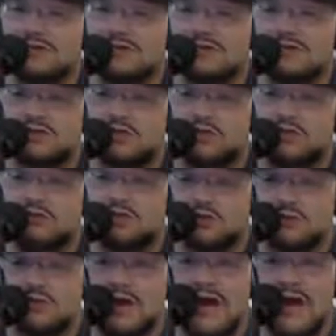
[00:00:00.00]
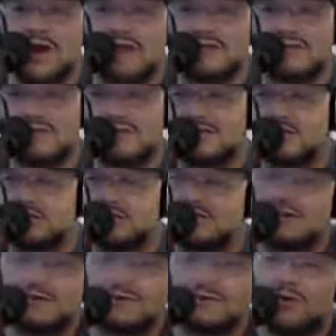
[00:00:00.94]
So 2 acts,
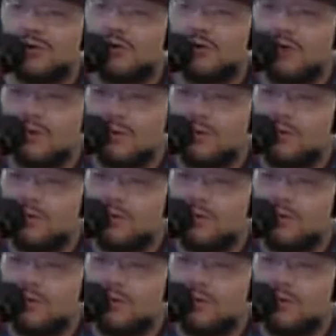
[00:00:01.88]
bro.